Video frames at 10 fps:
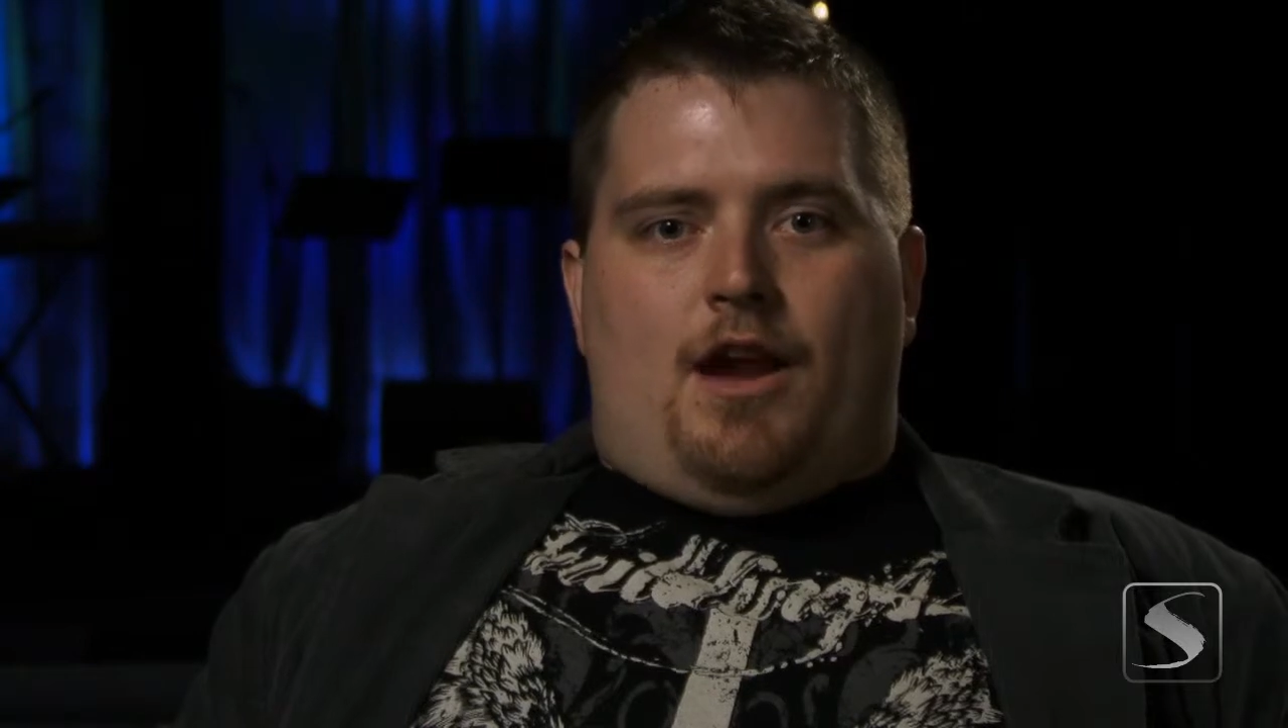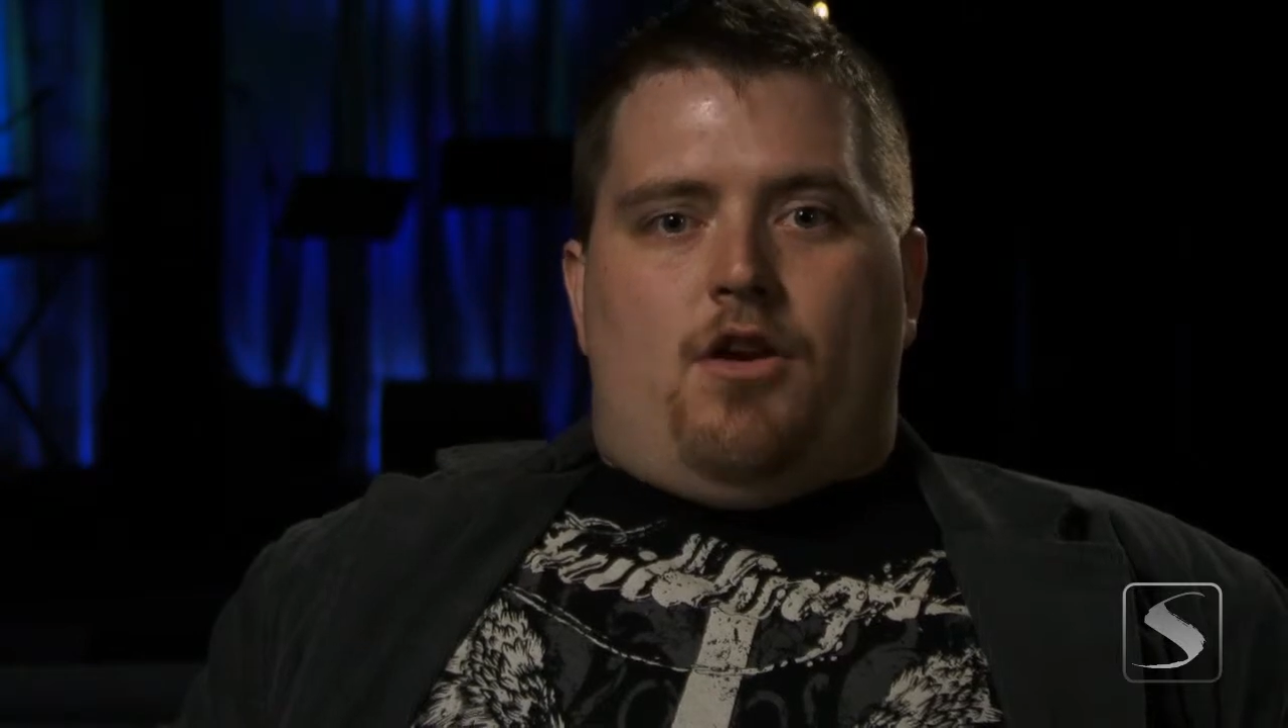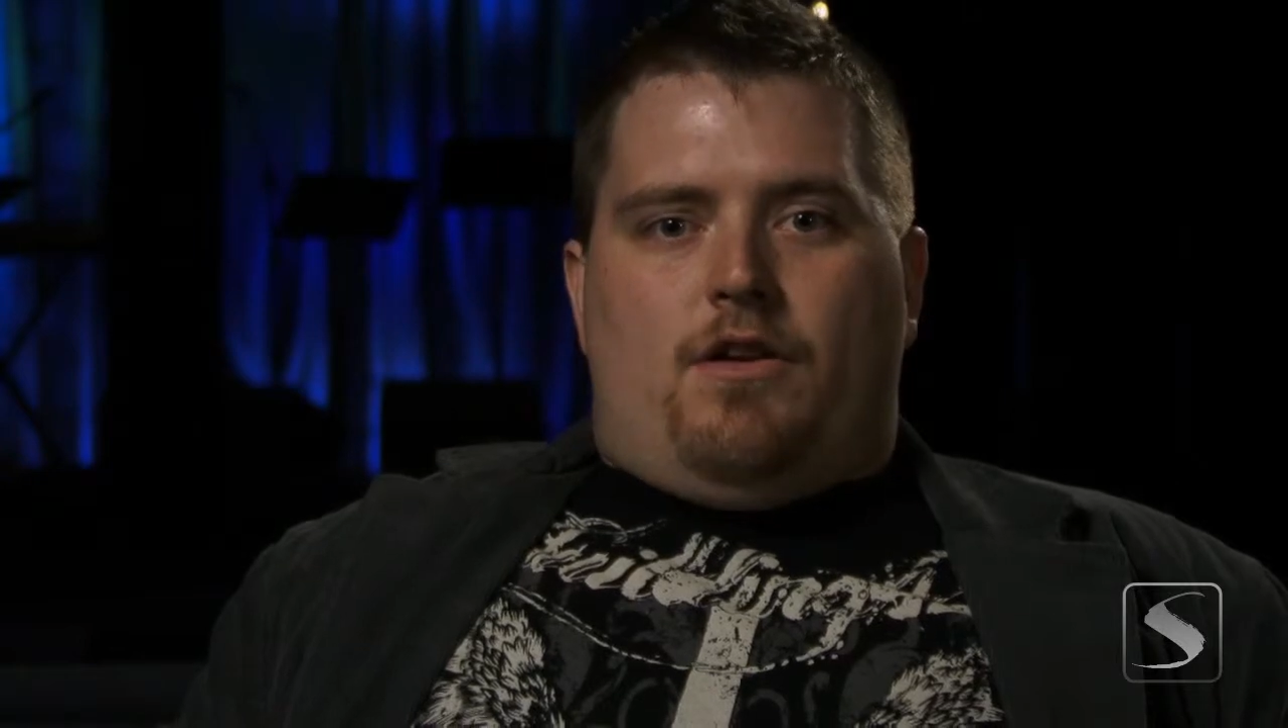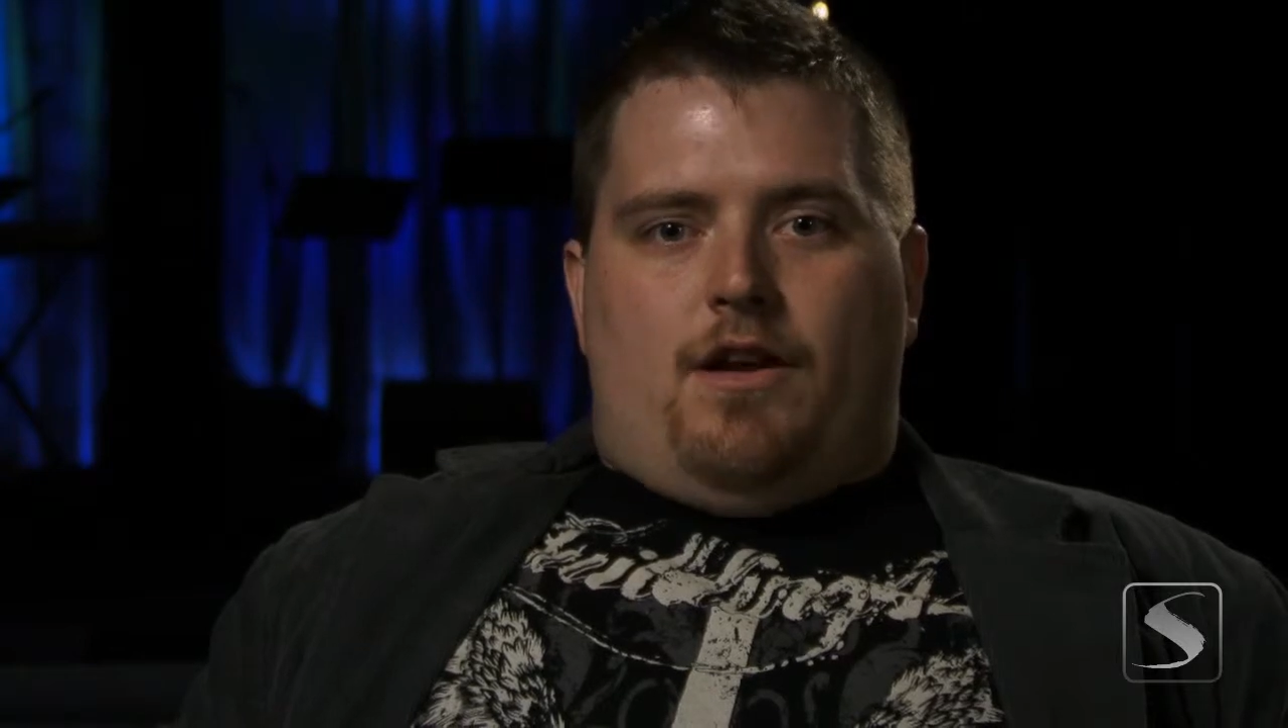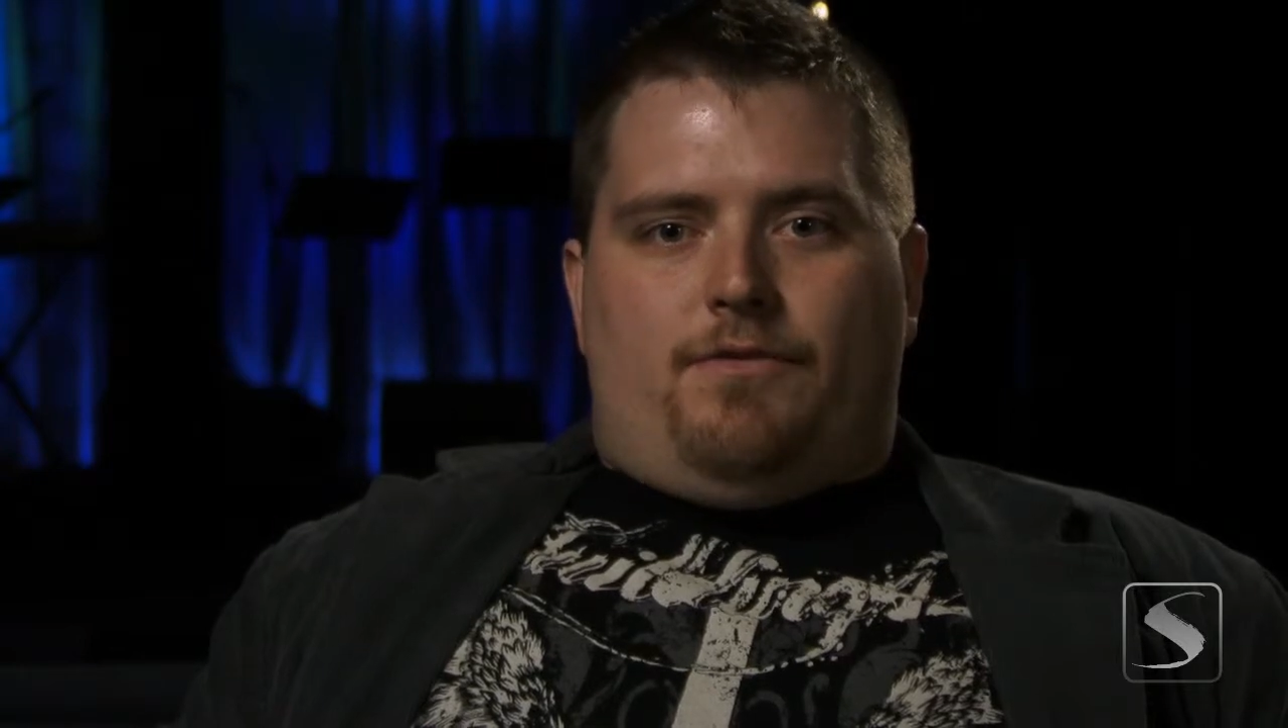
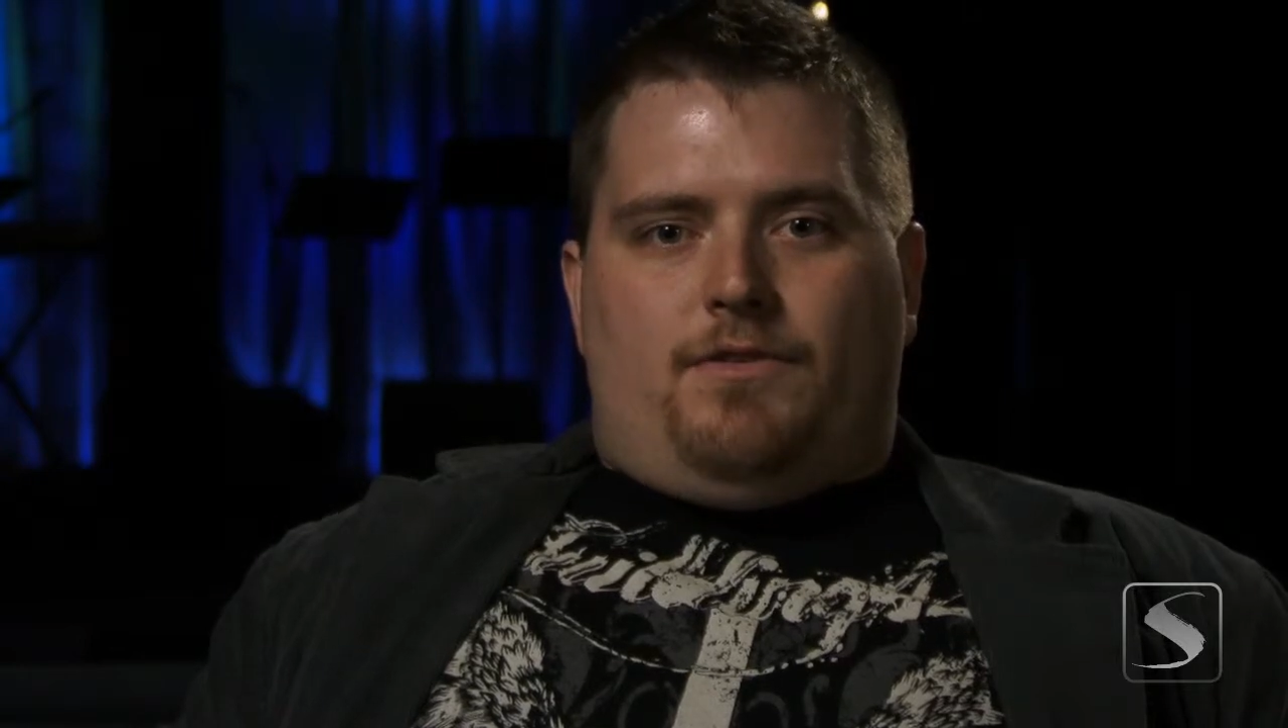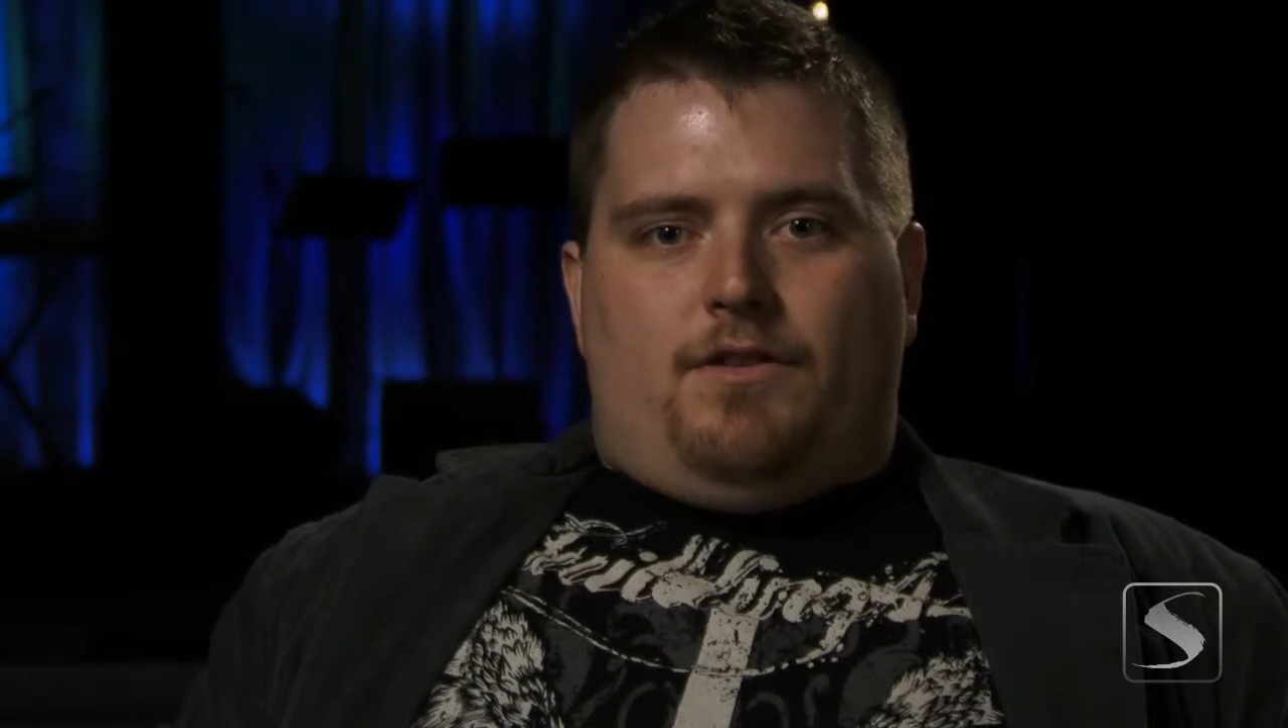cared enough